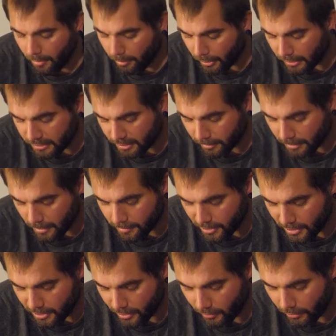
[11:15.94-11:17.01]
but sometimes
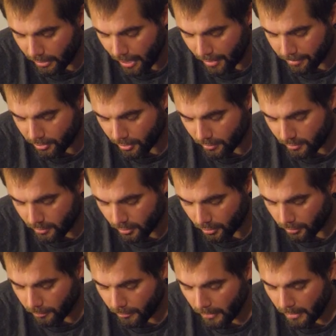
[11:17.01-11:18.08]
it's the only option.
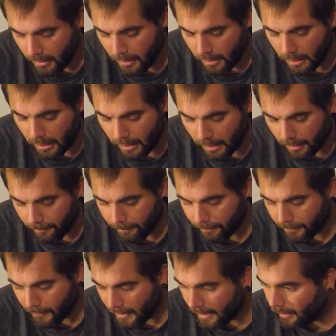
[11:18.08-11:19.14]
So um,
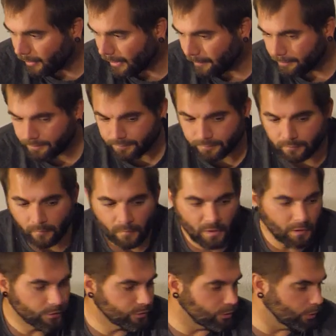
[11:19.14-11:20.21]
anyway,
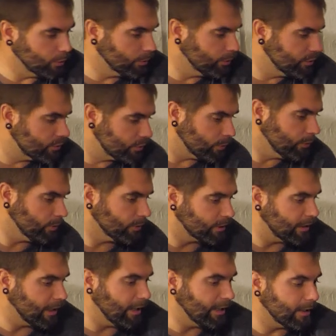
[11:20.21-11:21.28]
so the Sawyer
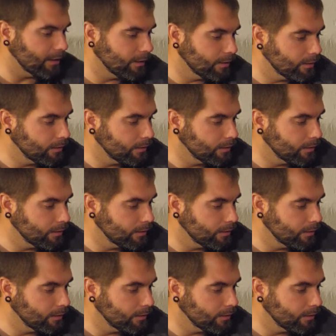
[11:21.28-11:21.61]
kit,